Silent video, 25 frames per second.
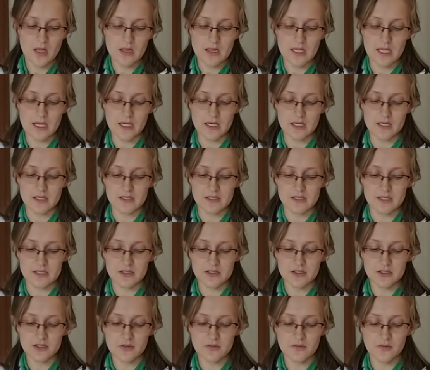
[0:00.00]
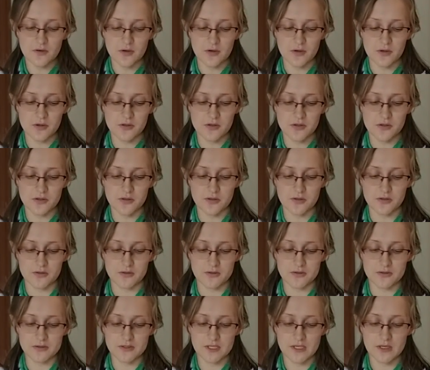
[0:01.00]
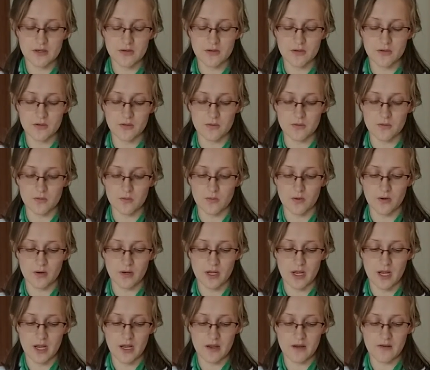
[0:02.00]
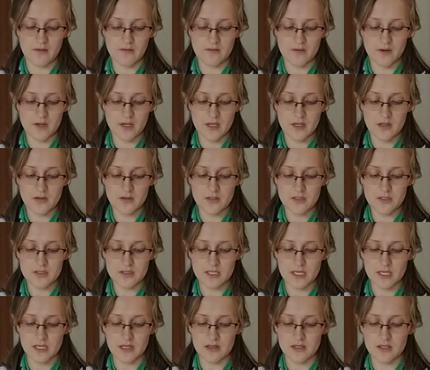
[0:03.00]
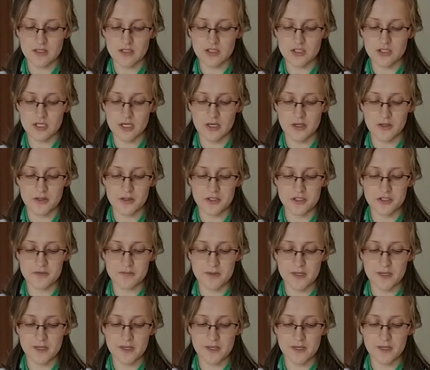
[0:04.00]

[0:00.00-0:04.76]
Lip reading: Ladies, since you've earned your Girl Scout Gold Award, I invite you to take this challenge